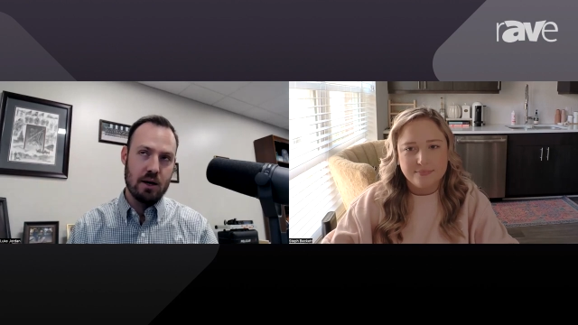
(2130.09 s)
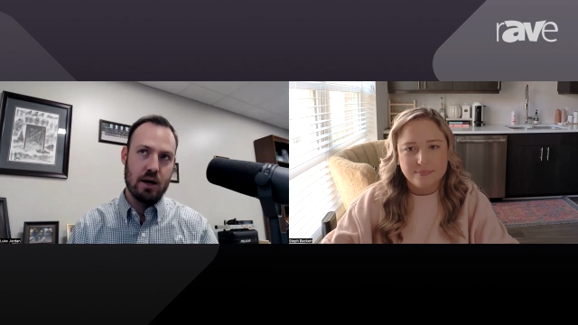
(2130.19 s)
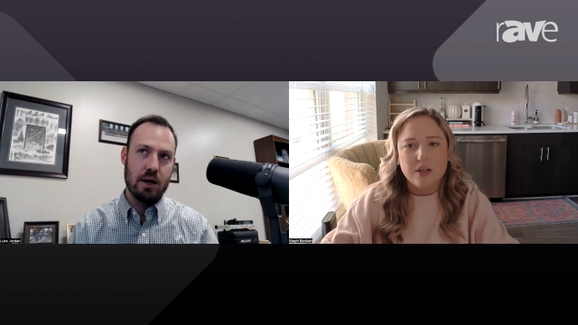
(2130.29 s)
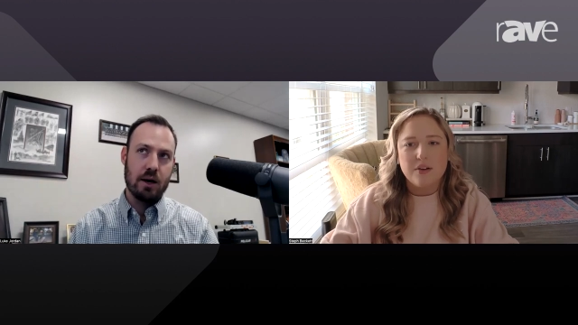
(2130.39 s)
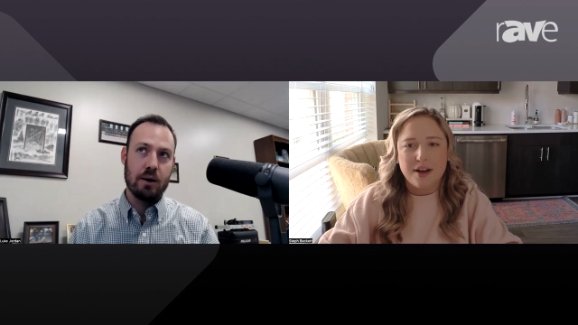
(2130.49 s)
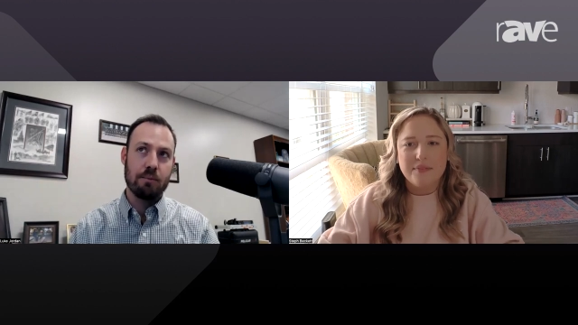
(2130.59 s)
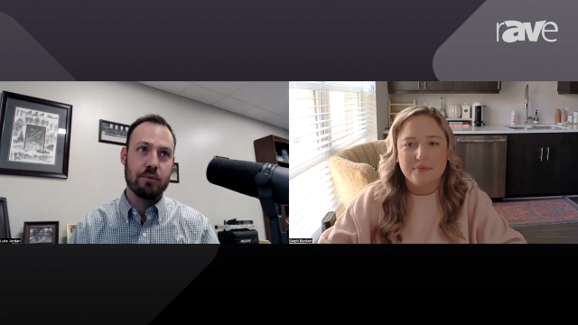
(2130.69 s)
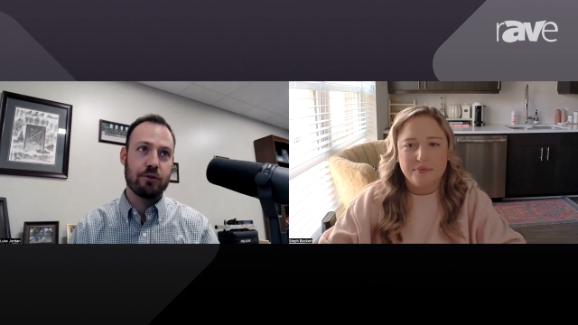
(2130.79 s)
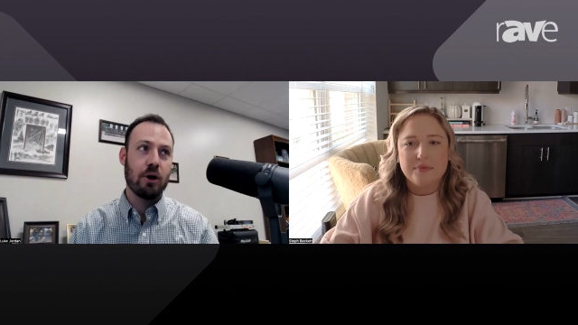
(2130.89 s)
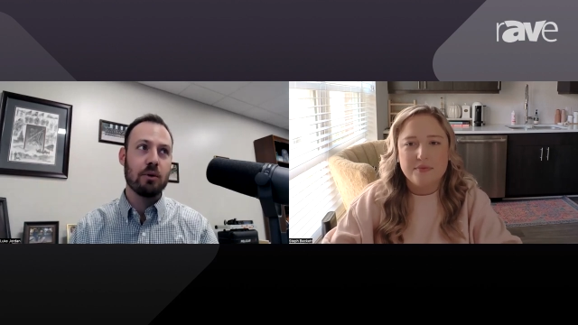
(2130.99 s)
Speaker 1: Okay.
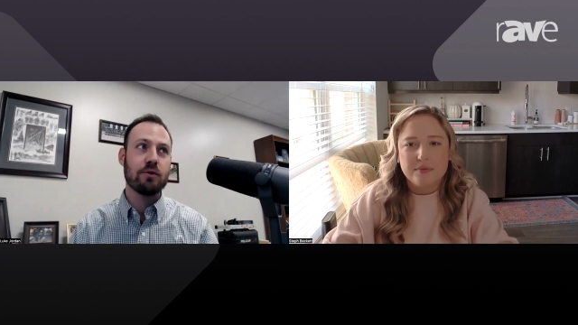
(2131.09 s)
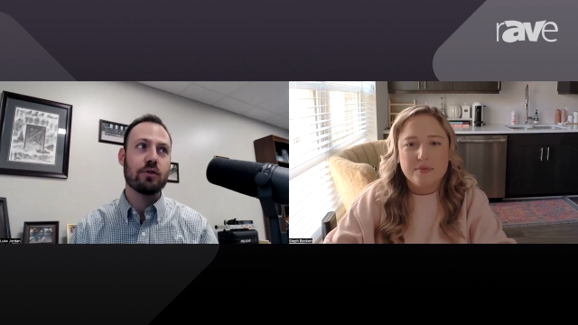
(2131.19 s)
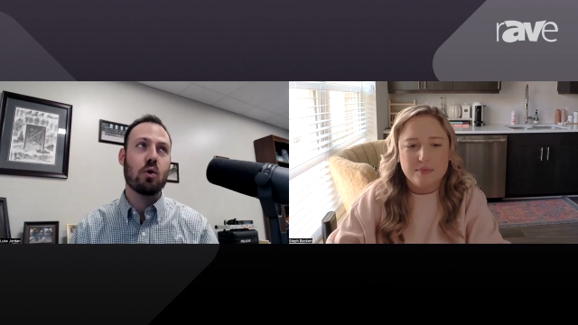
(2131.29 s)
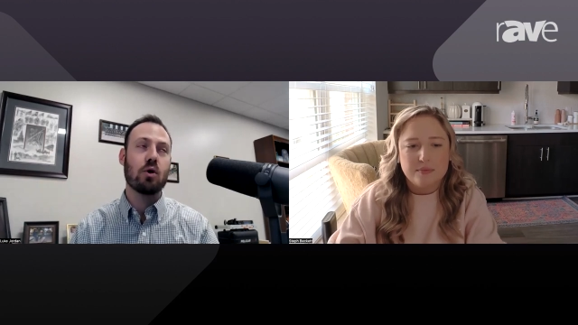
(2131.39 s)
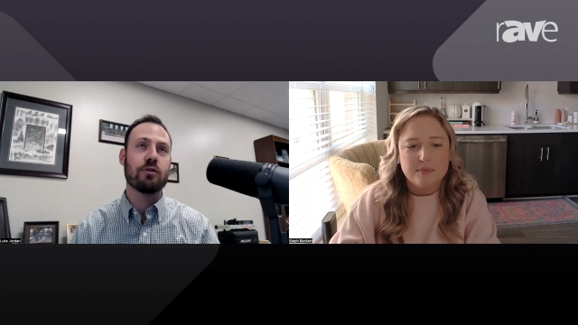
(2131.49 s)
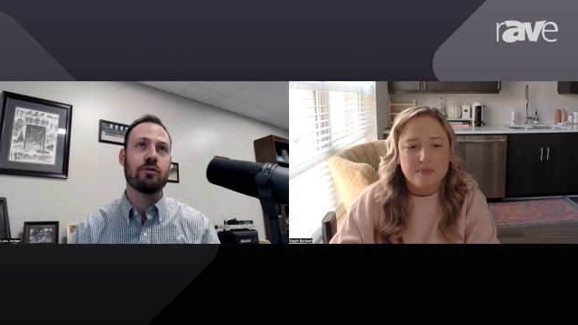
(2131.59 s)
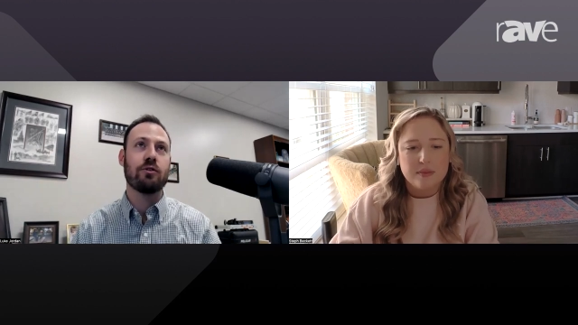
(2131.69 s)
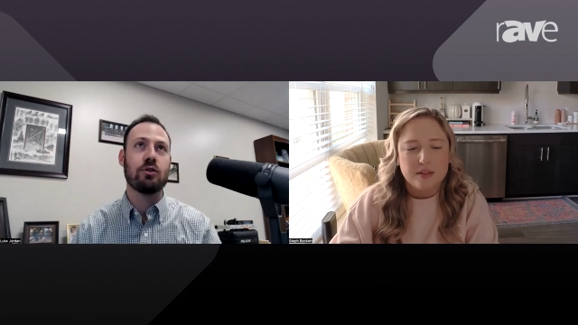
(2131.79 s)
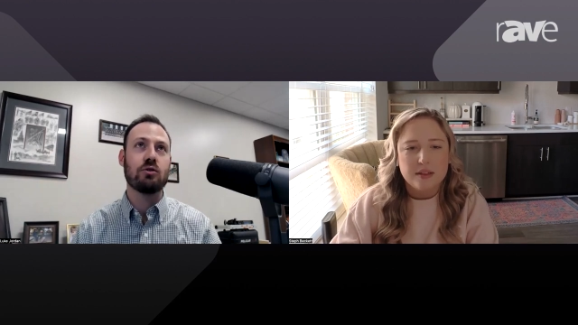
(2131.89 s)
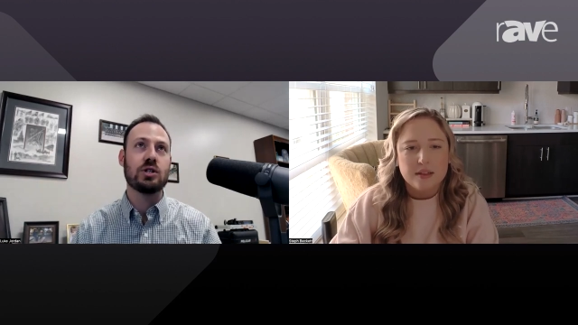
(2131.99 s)
Some of the
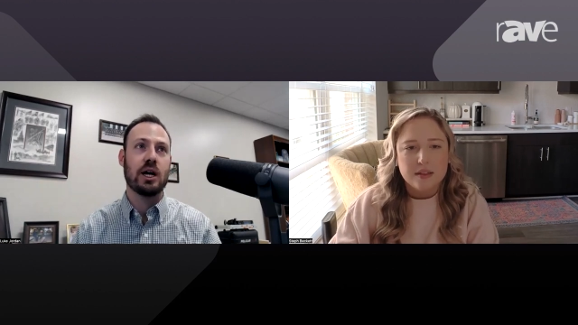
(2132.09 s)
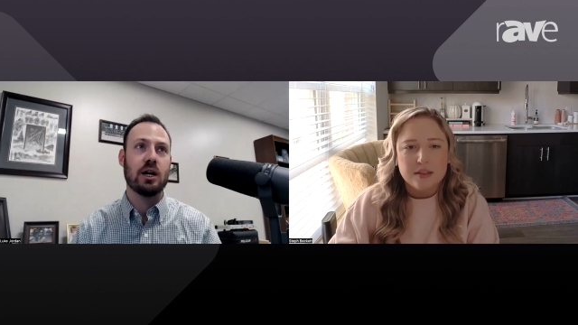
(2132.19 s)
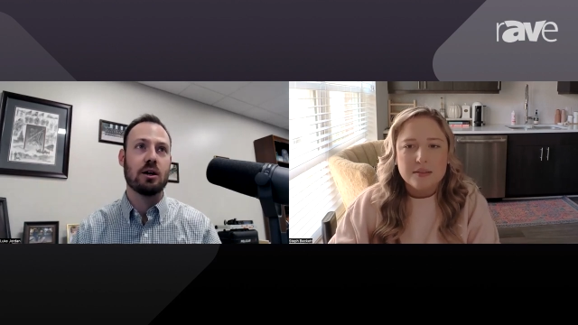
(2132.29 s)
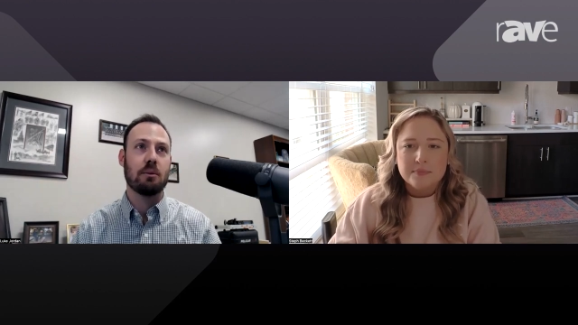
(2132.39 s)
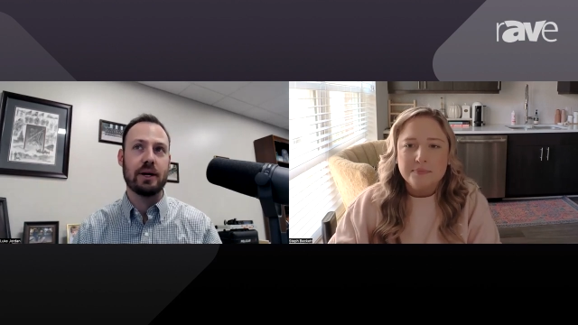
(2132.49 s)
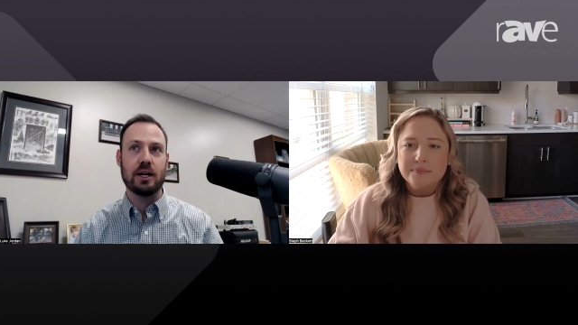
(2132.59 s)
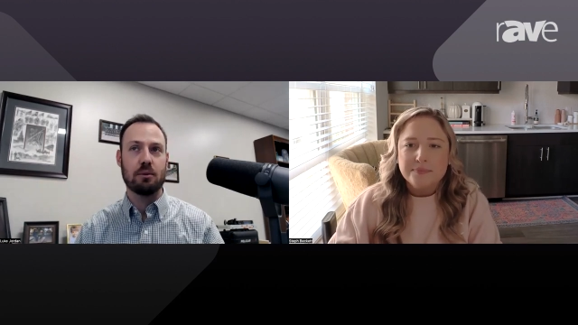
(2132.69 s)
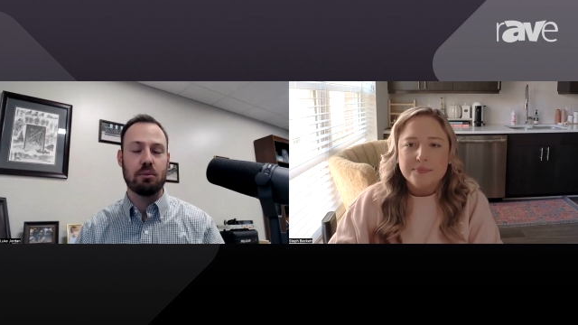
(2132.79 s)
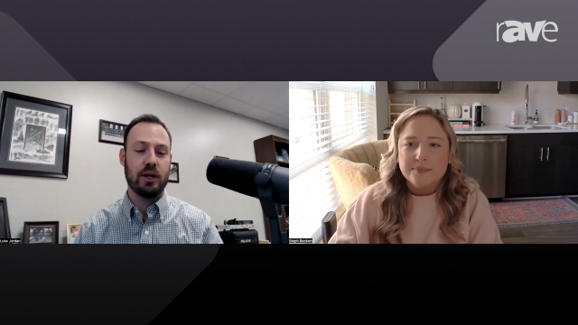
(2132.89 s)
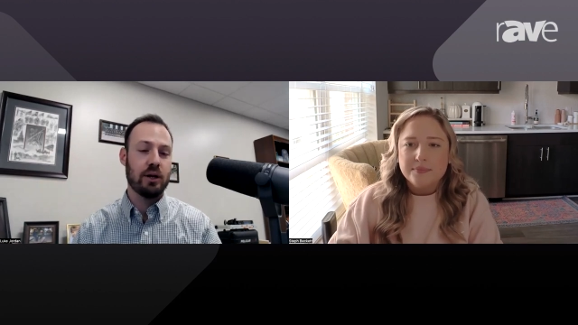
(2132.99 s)
courses you take, by
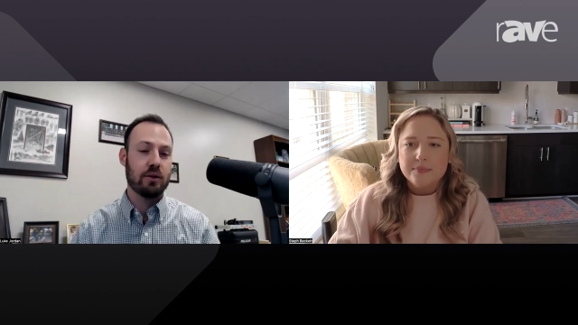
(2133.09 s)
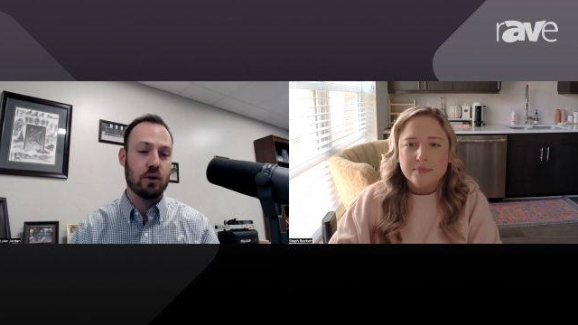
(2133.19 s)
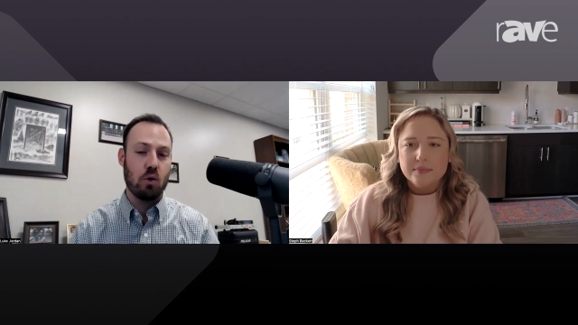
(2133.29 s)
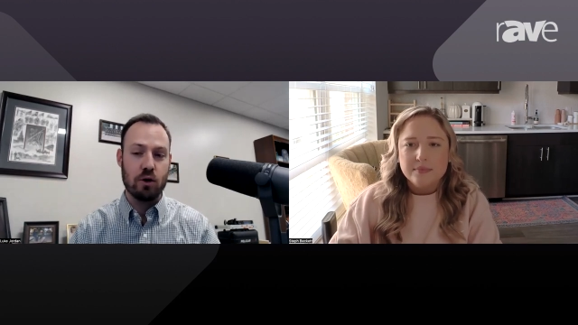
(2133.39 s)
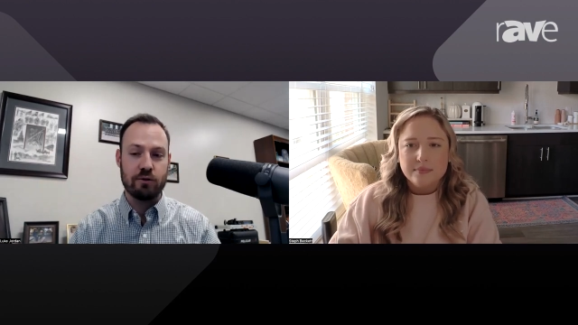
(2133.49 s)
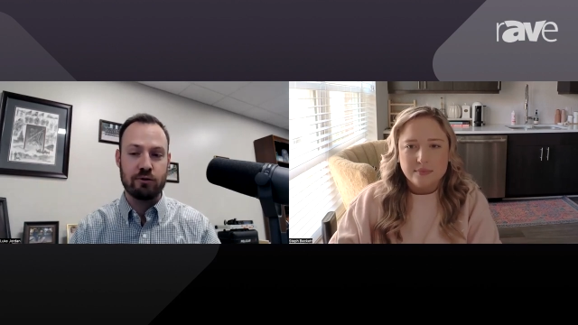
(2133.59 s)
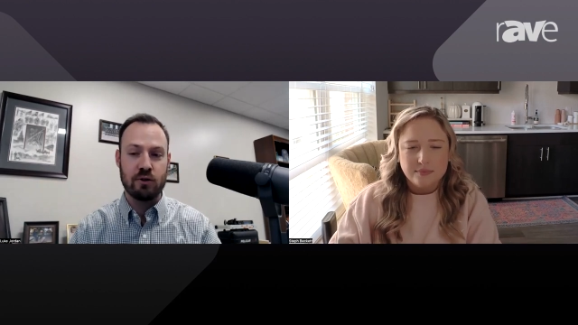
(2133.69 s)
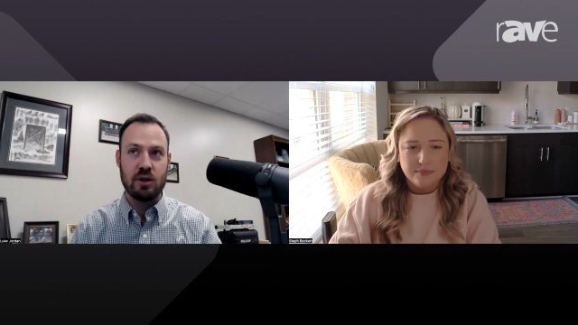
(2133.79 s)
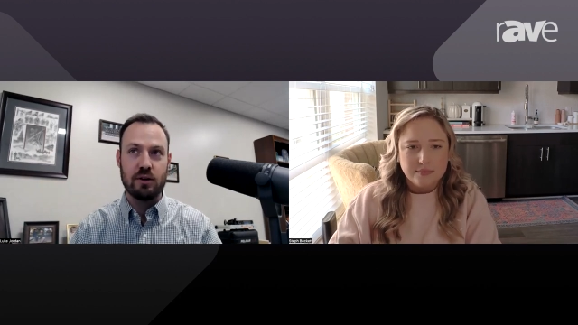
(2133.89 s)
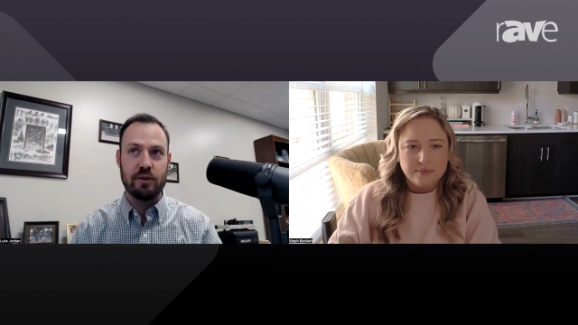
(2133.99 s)
completing the course,
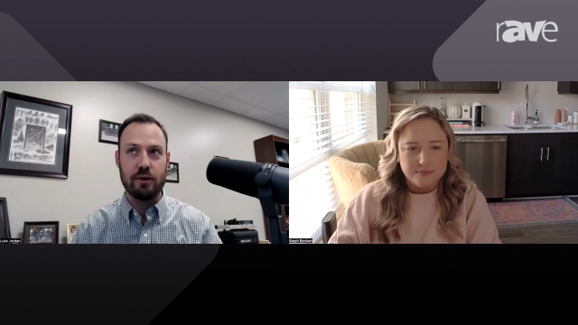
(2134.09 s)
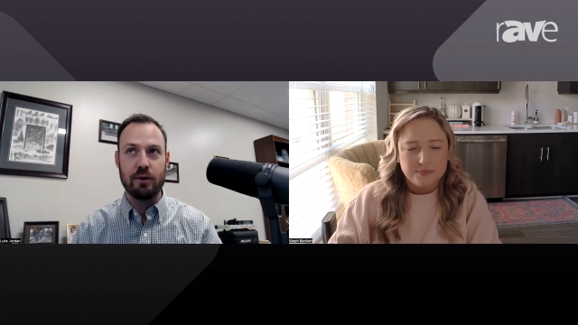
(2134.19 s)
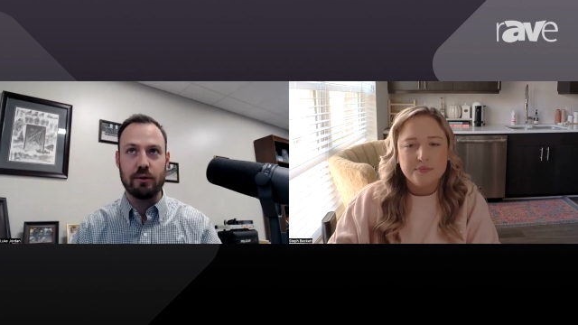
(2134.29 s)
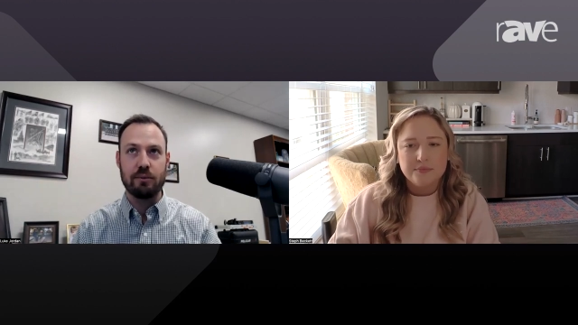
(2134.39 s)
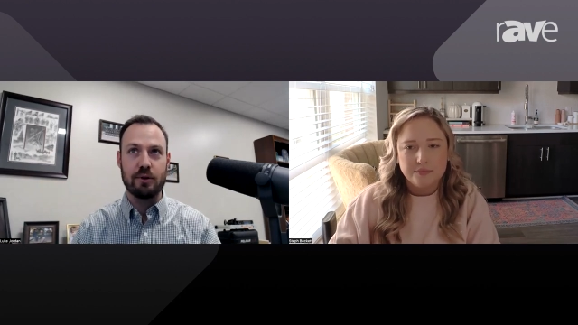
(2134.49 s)
the